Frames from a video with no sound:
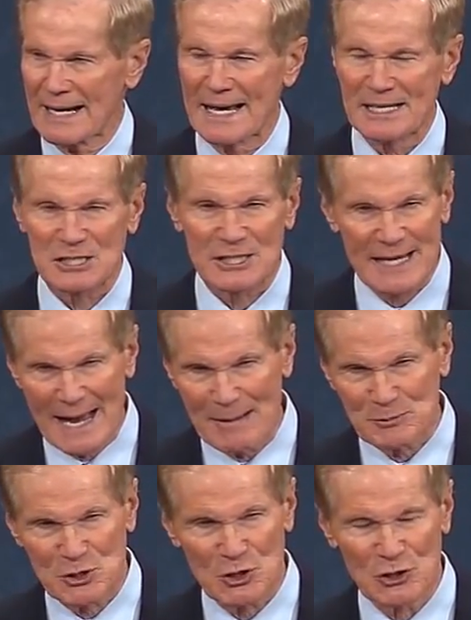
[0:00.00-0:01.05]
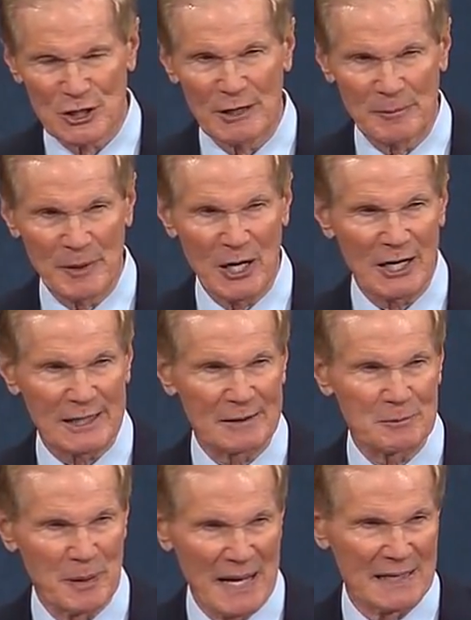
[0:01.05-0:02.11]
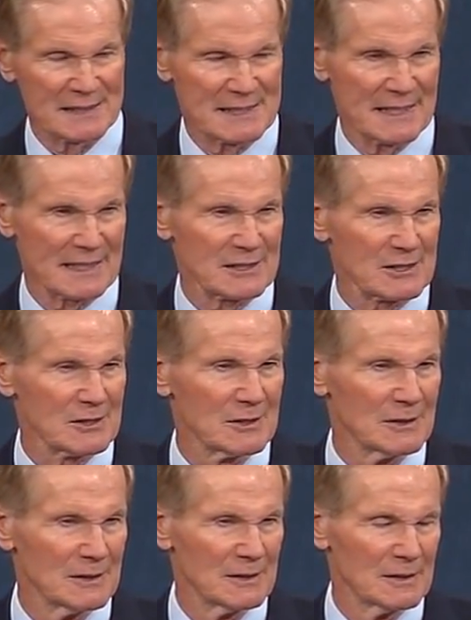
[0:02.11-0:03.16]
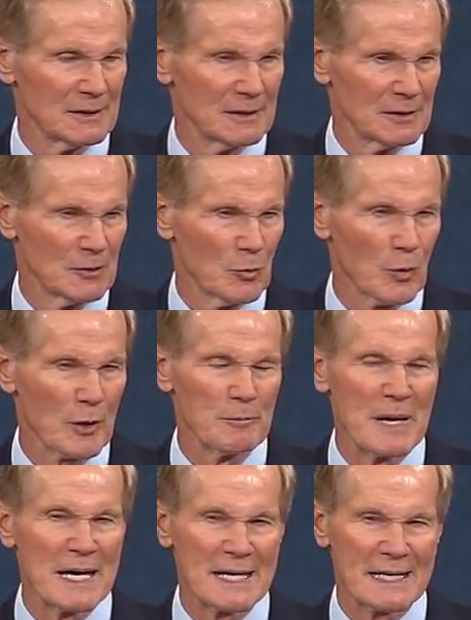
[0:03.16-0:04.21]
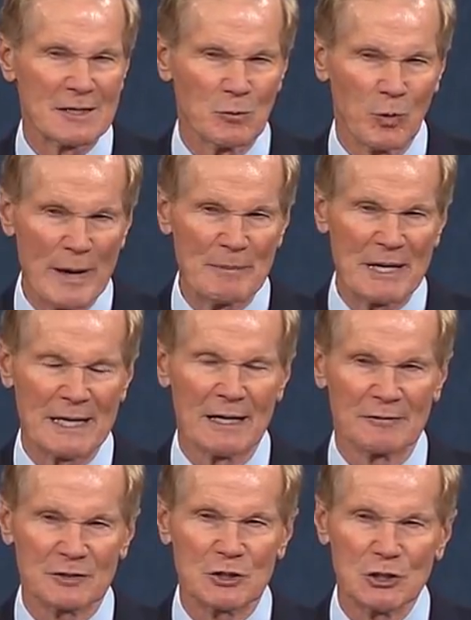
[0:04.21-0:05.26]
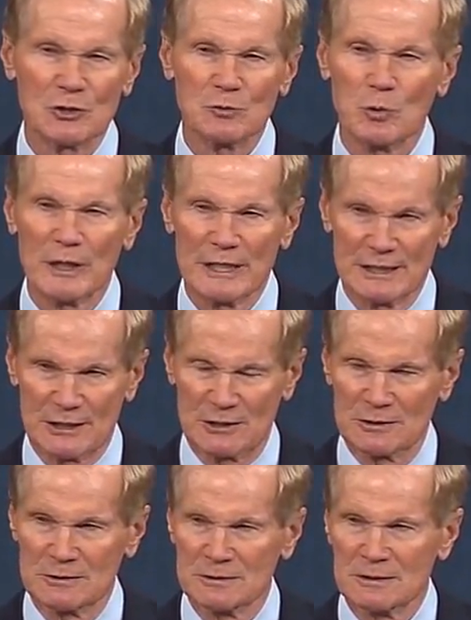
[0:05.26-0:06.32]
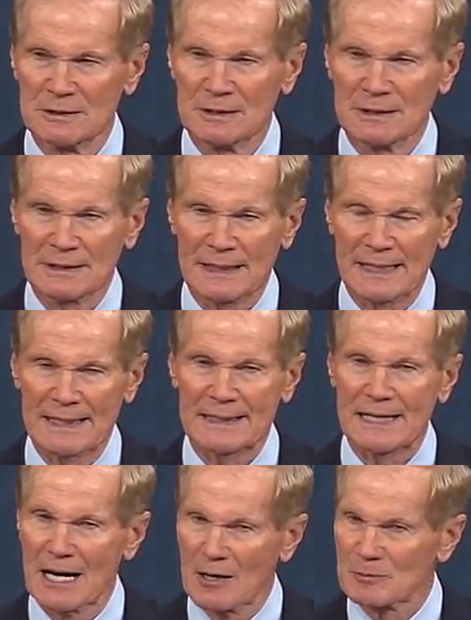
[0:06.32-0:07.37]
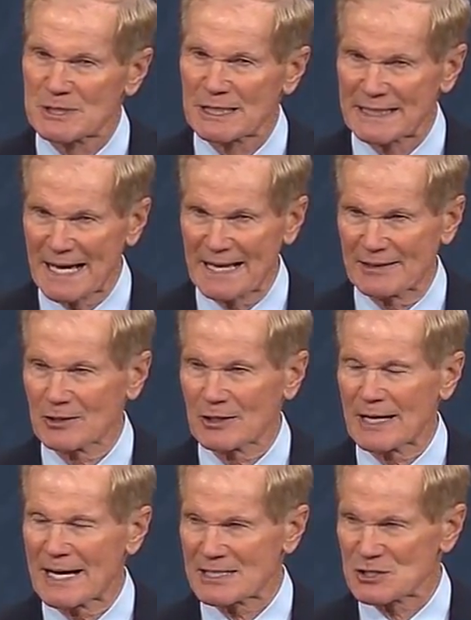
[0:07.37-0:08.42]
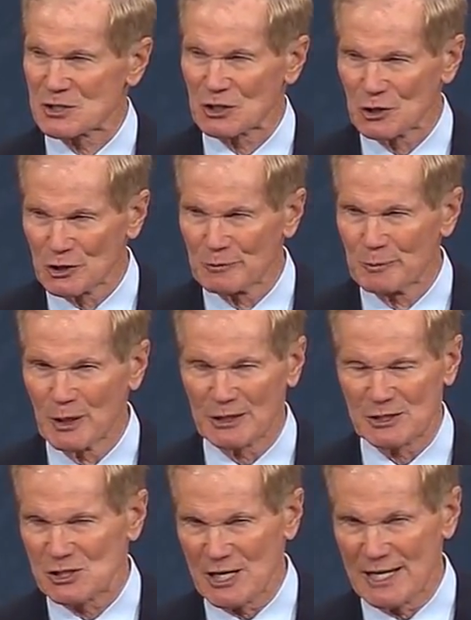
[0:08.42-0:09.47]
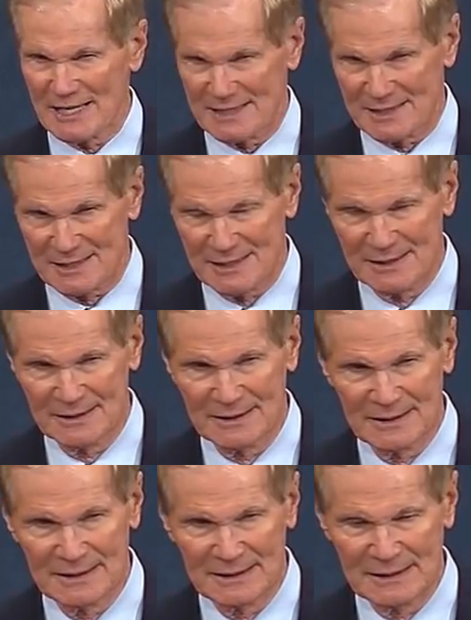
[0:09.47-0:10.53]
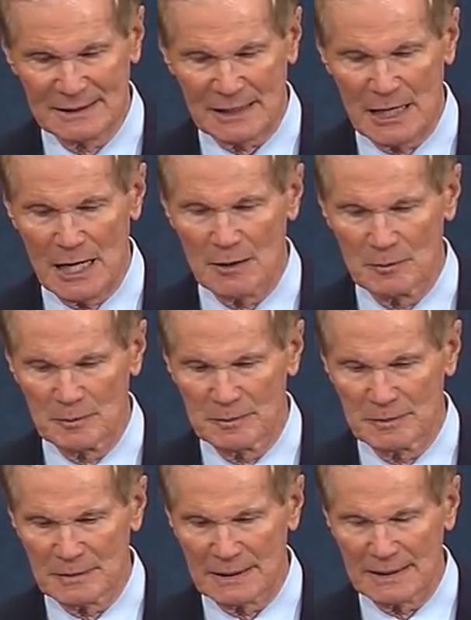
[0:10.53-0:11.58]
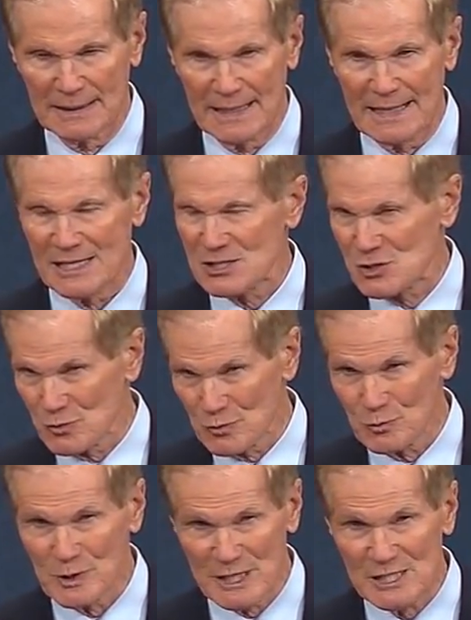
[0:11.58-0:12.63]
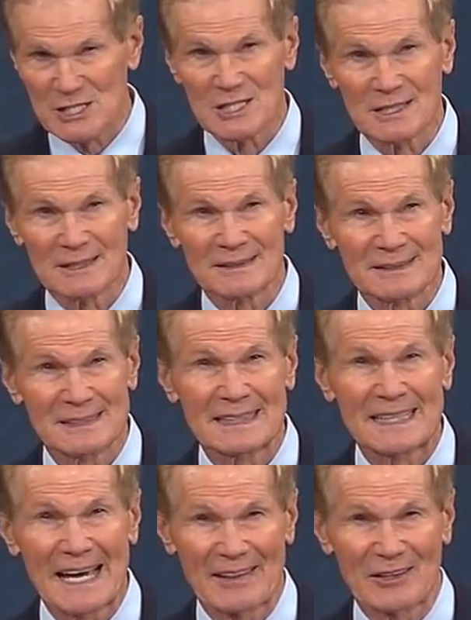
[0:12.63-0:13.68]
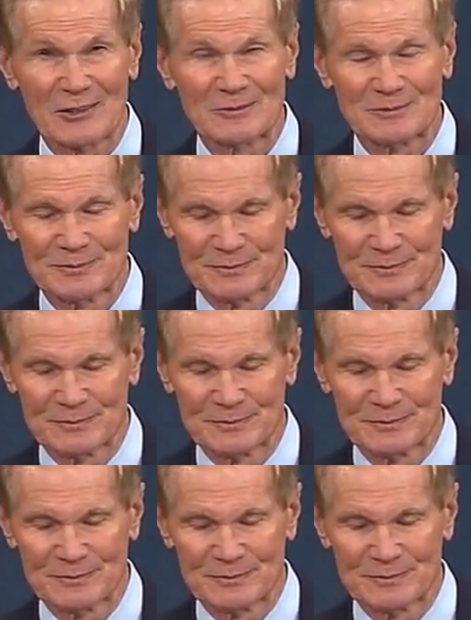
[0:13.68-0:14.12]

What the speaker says: that has captured American politics, where men and women of goodwill can come together, as the good book says, "Come, let us reason together."